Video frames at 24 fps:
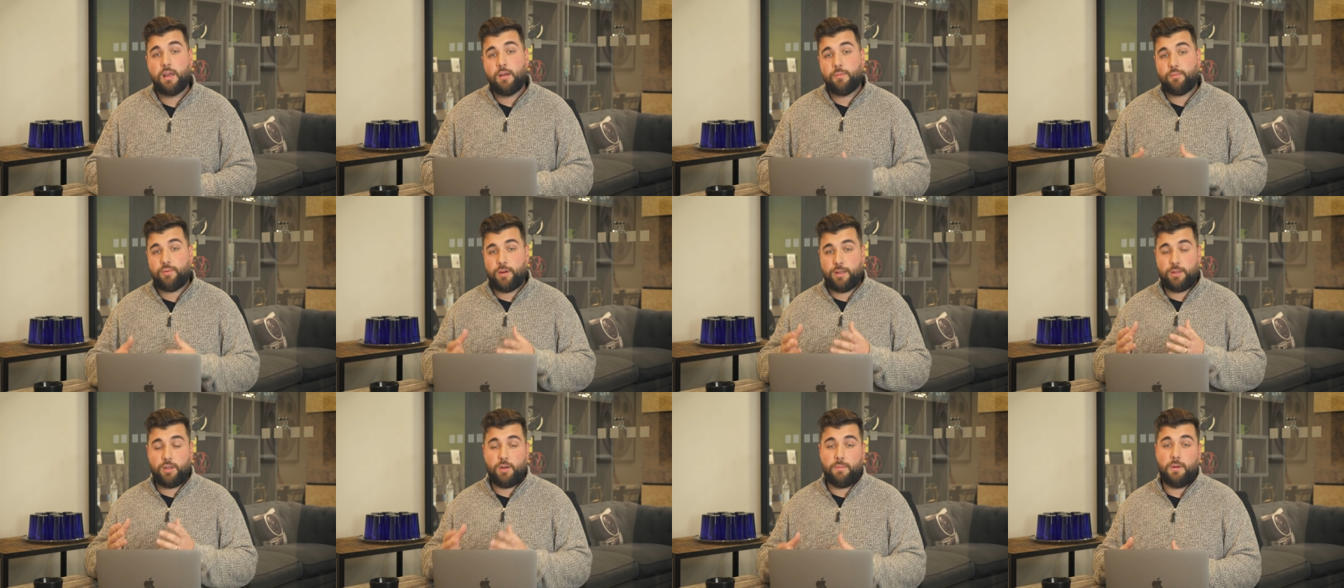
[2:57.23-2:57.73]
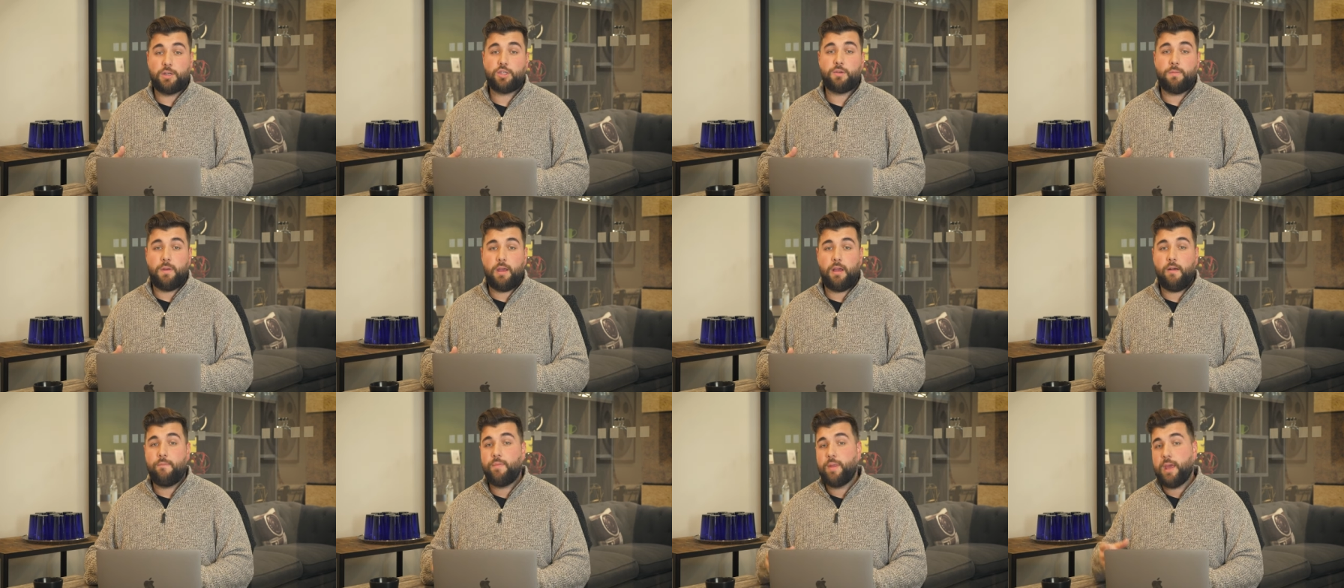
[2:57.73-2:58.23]
print out a bunch of
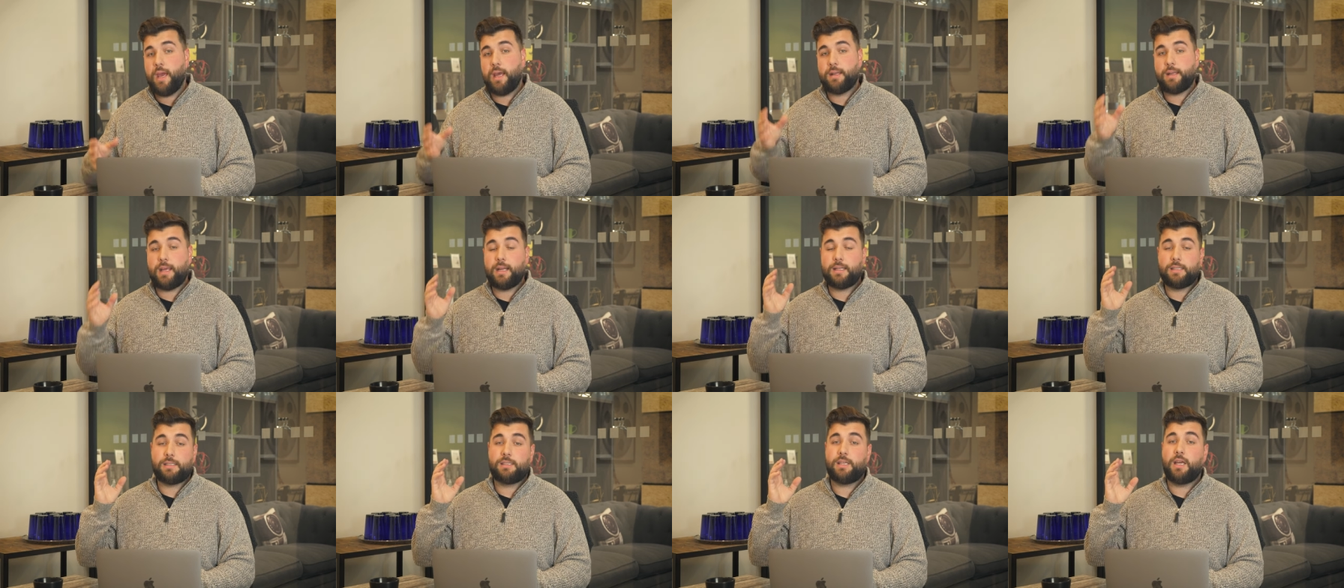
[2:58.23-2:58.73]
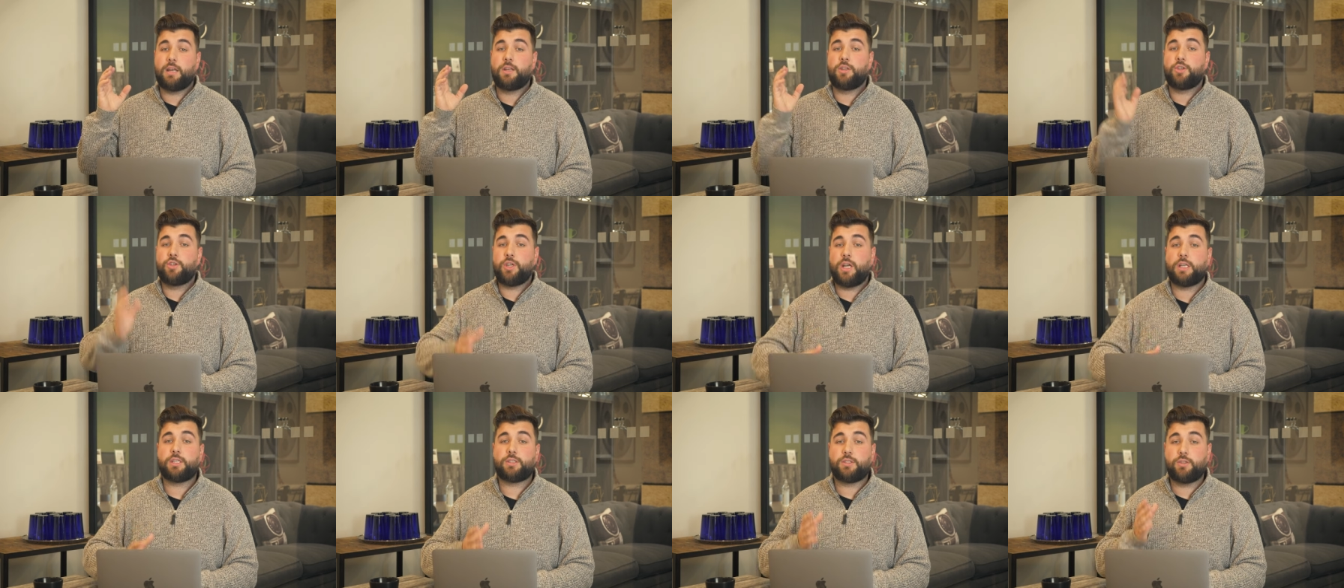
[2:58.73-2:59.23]
mail, and get it sent
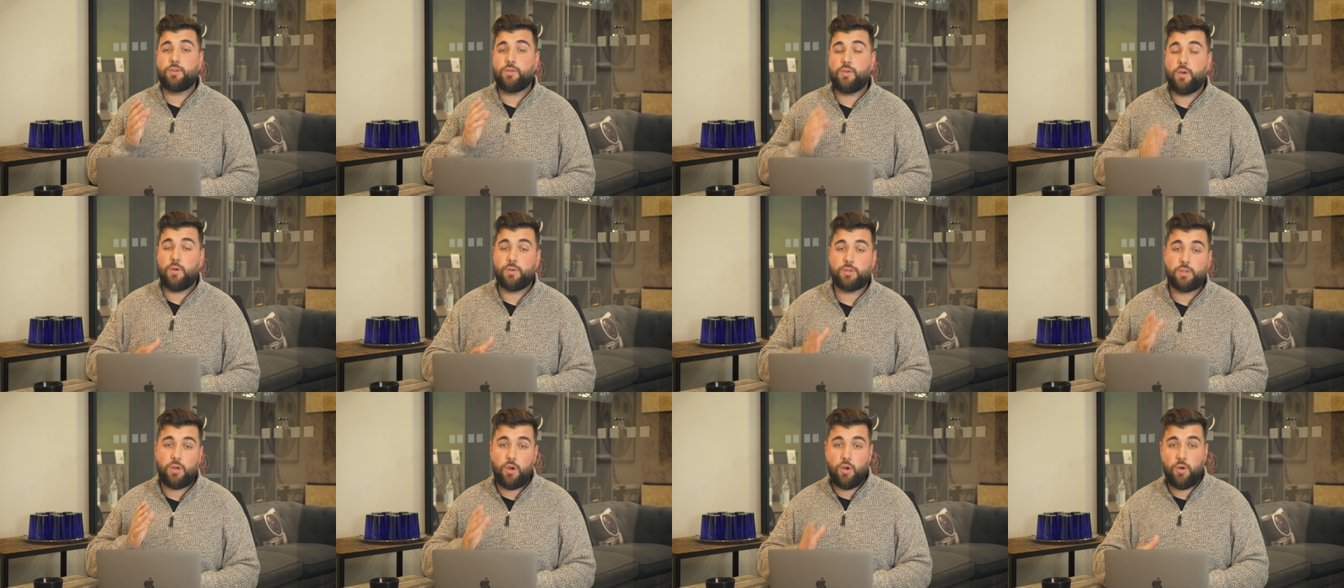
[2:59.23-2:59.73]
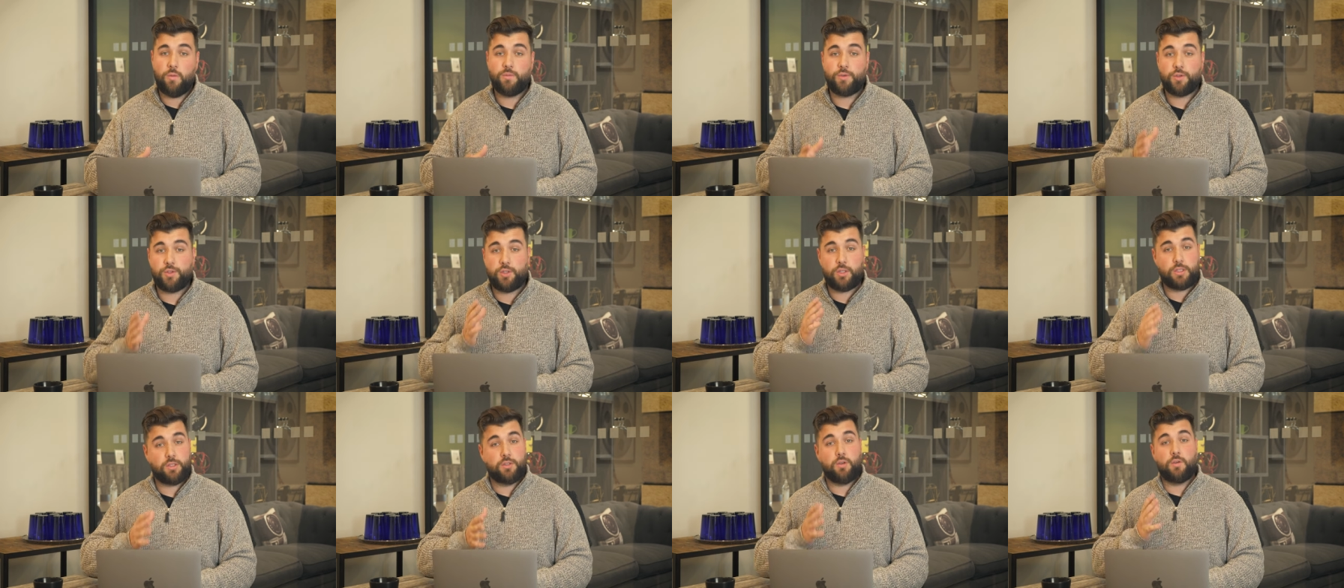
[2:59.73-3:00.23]
just to those homes or
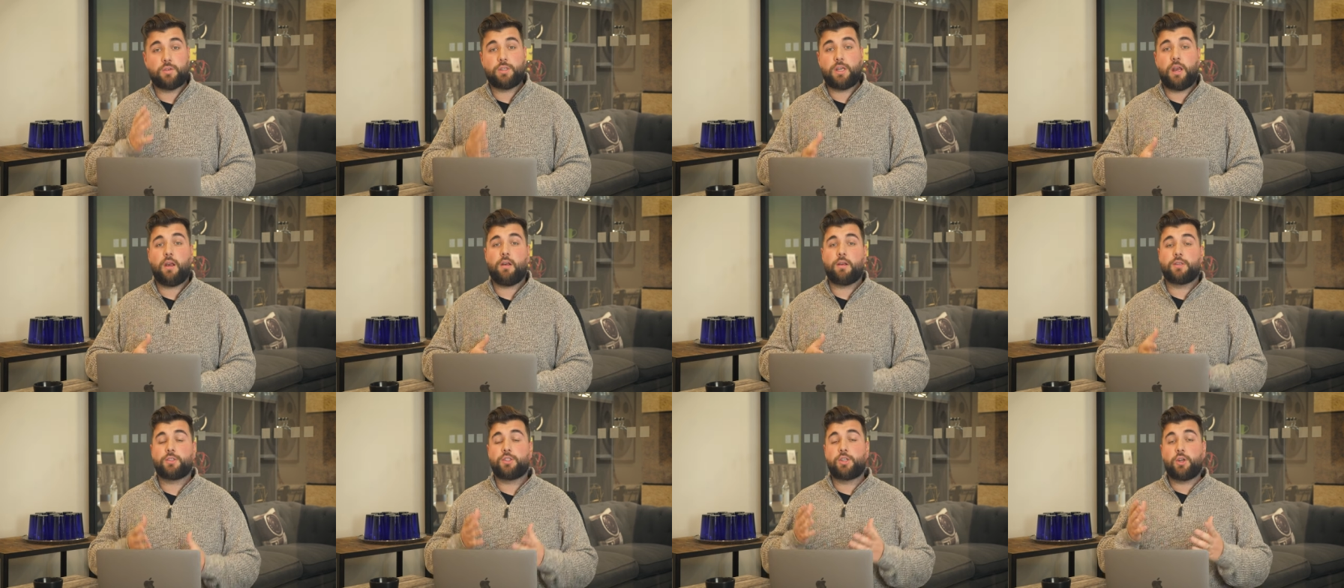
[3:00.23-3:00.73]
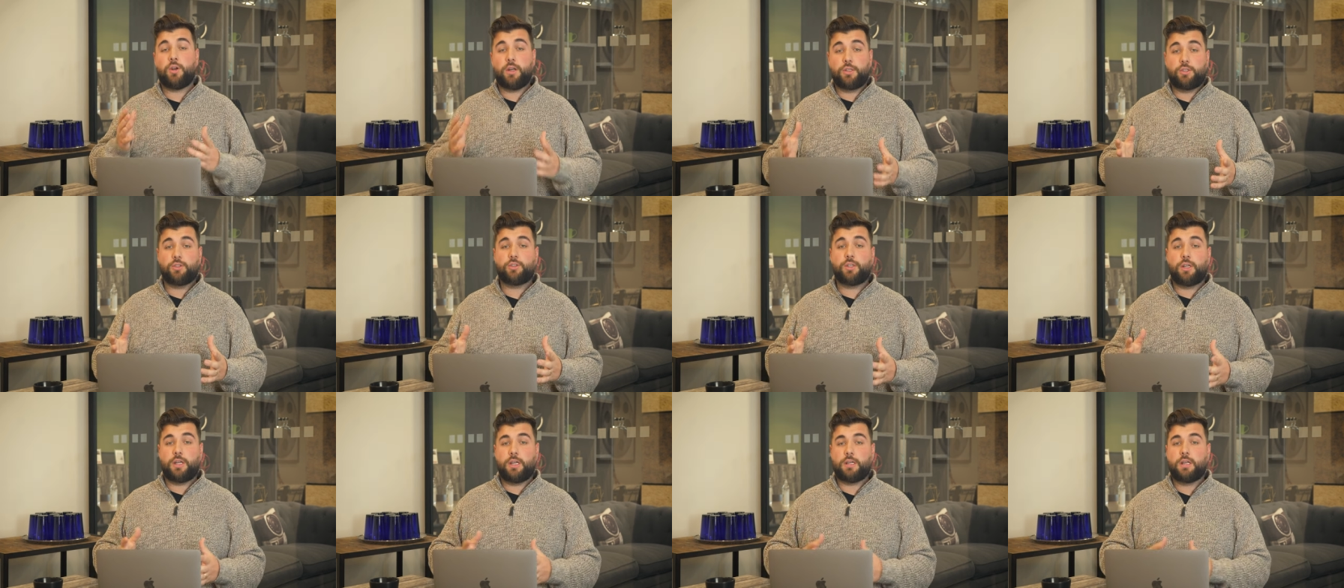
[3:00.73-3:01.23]
just those areas you're
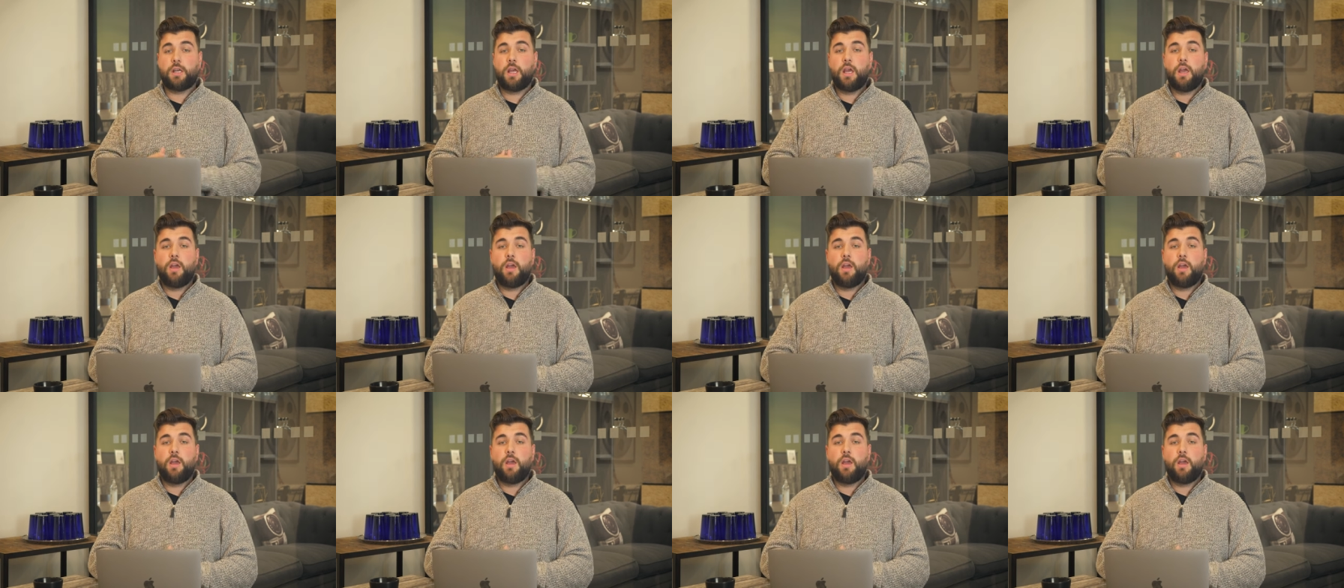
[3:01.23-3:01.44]
interested in.